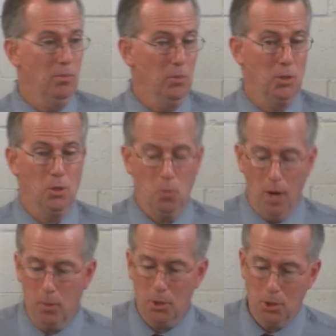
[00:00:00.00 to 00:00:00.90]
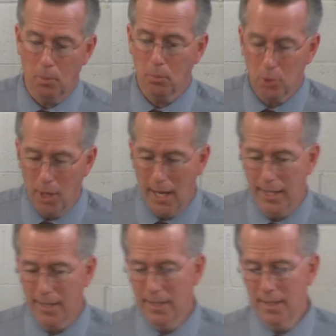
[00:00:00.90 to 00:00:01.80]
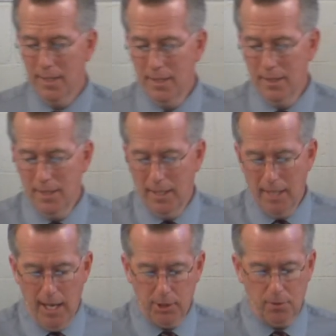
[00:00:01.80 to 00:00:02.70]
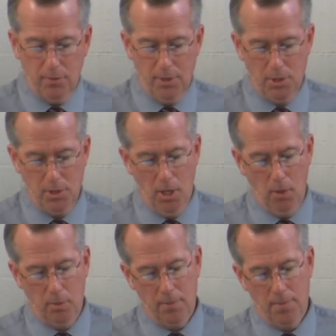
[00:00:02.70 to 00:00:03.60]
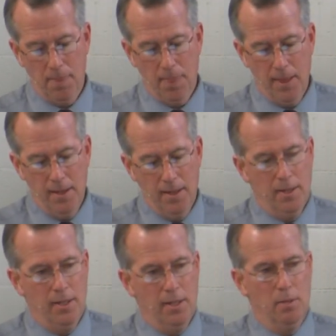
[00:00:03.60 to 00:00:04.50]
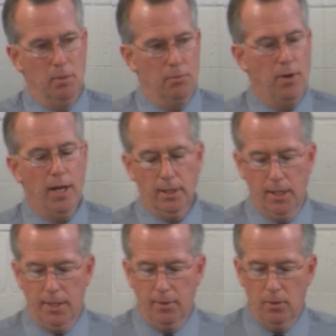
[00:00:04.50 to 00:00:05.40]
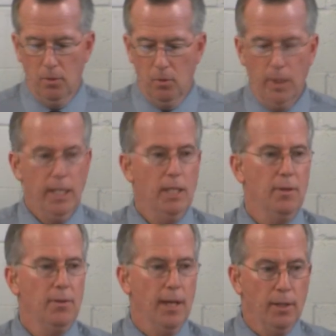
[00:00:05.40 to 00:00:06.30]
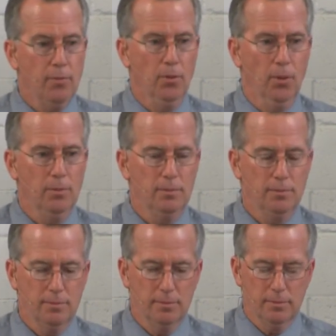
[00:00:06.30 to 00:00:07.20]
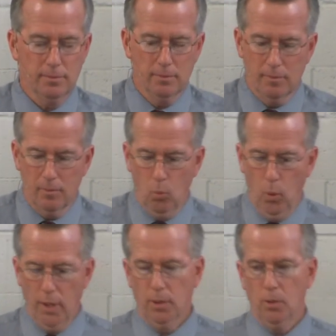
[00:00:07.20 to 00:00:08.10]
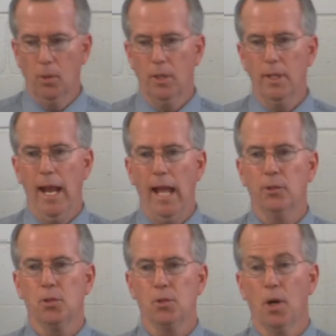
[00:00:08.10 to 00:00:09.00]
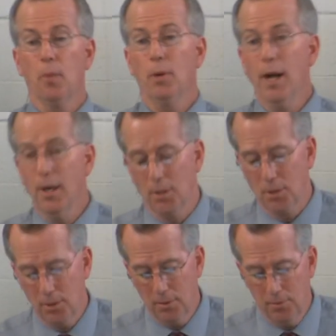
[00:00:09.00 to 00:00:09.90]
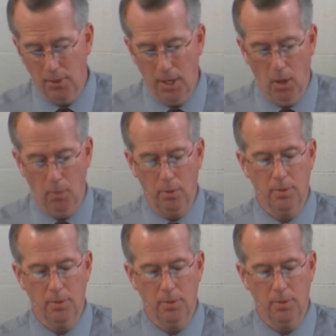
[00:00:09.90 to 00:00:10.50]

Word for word: which is why we should pray and ask for His help. But finally, we need to be thankful when the Lord answers our prayers for help